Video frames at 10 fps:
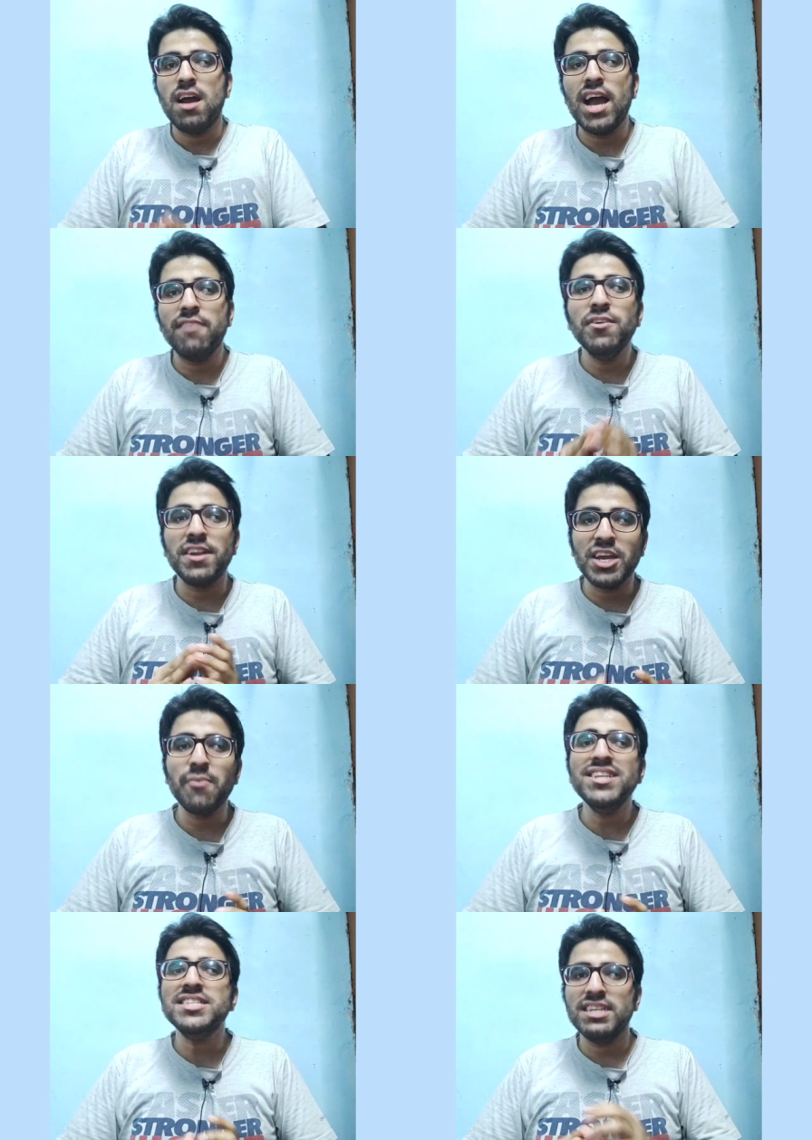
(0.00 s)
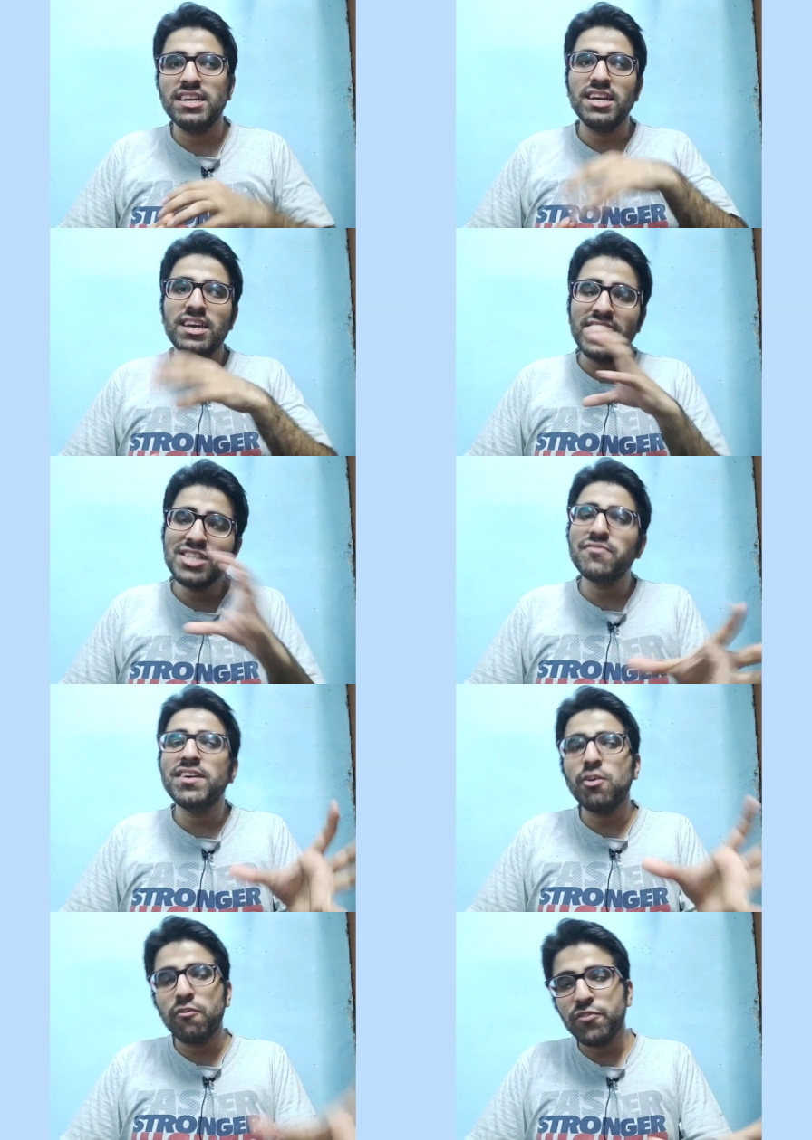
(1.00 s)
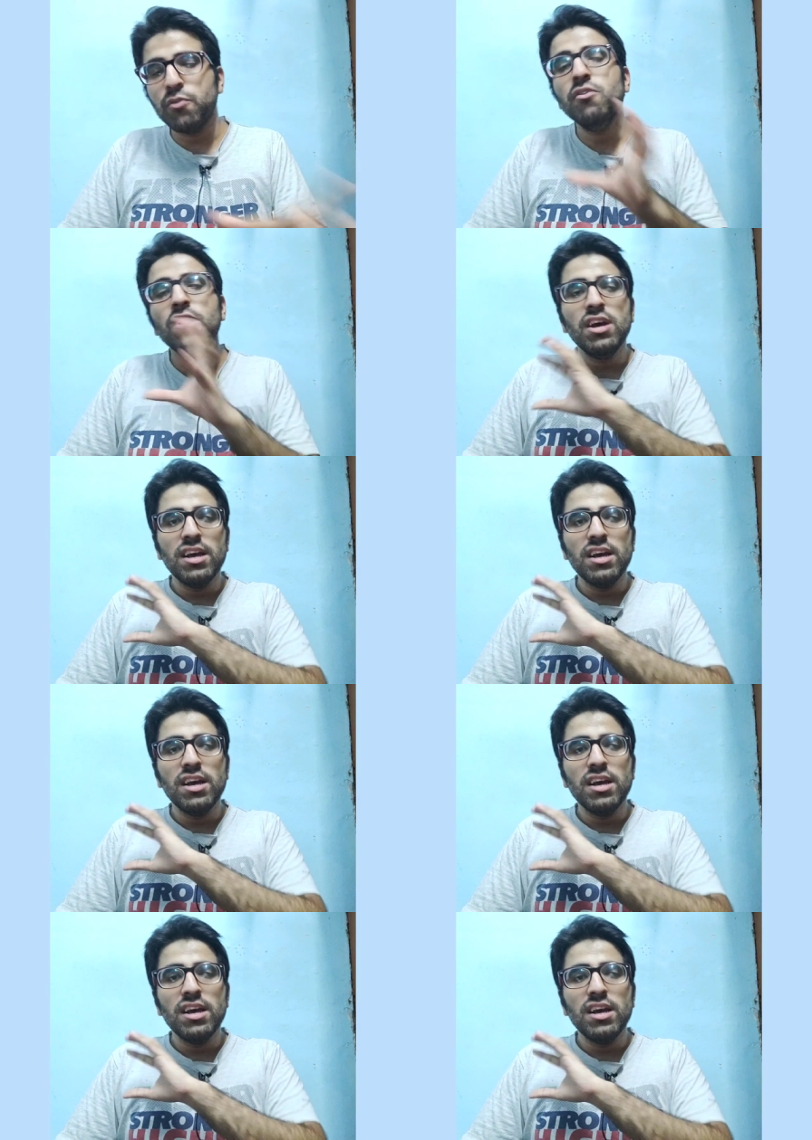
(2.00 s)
I would request each one of you,